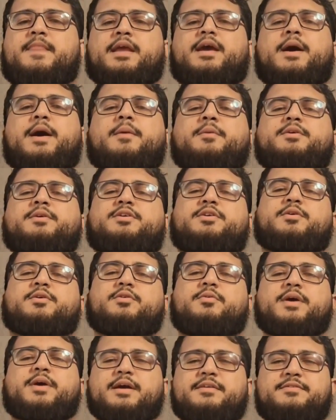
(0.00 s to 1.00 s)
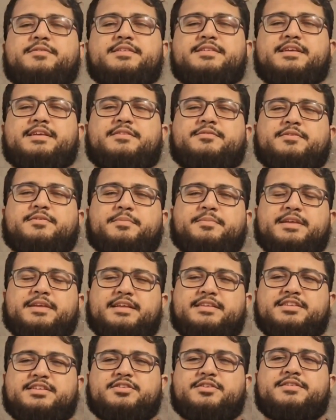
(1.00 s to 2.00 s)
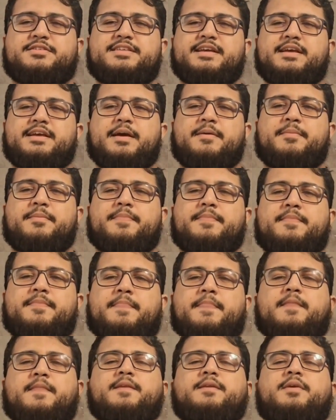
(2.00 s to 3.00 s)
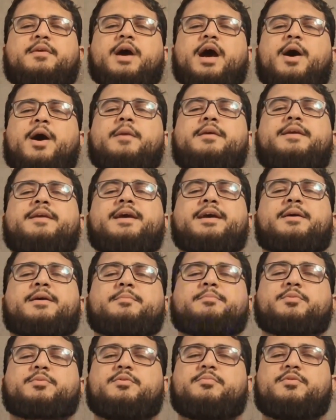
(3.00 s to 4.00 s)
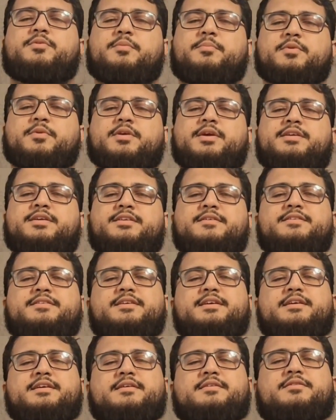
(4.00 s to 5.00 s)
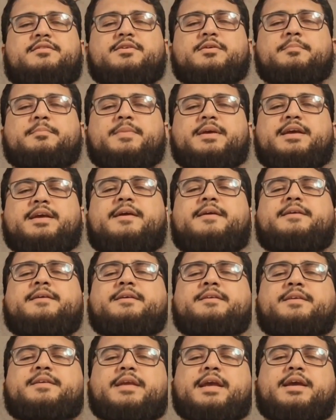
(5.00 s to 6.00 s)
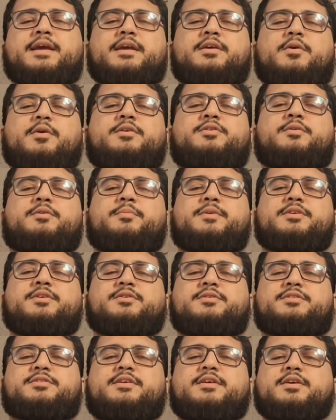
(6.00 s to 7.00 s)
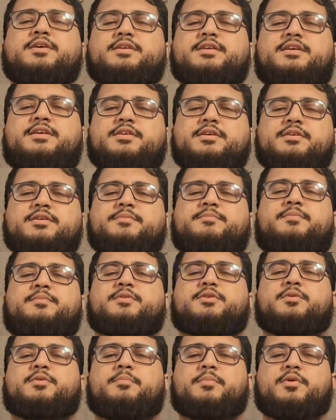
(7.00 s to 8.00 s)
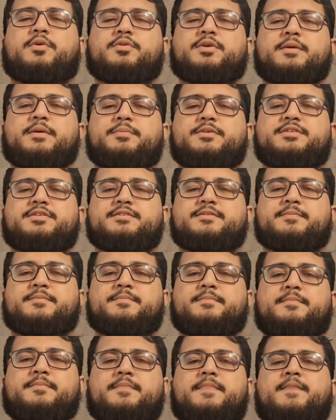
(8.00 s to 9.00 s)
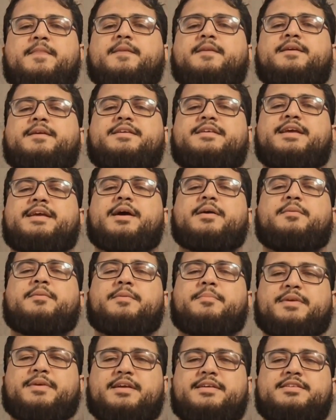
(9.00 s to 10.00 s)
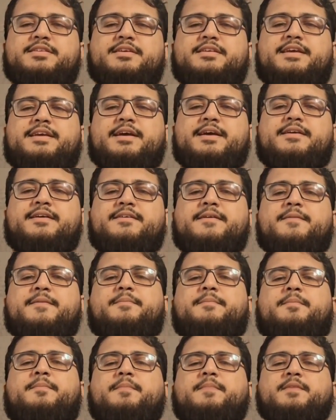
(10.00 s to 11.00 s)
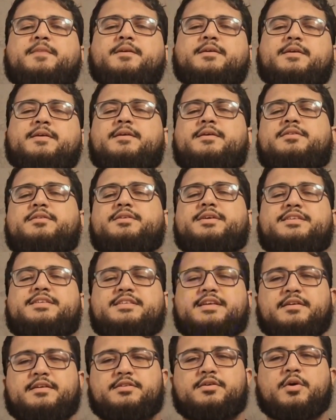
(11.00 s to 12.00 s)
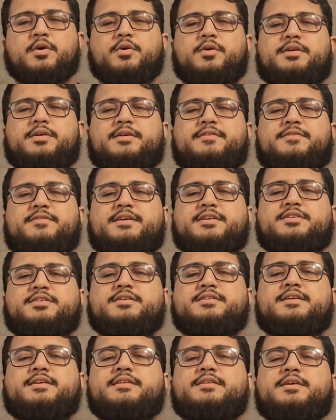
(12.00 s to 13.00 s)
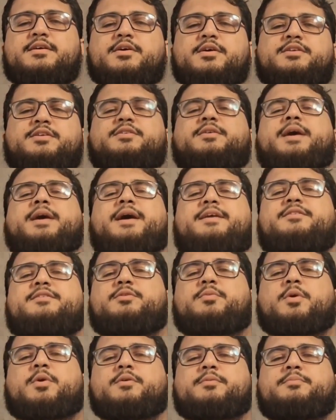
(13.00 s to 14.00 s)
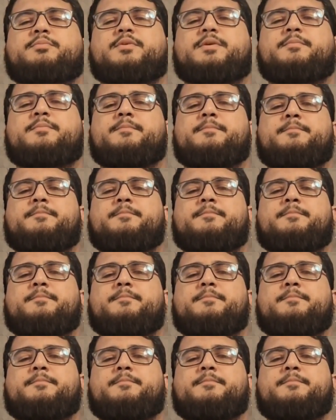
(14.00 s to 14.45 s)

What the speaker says: I will show you everything from the initial setup to how it can improve your productivity, DMP, and also reduce the learning curve for new programmers. Stay with me until the end to discover all the features that the cursor has to offer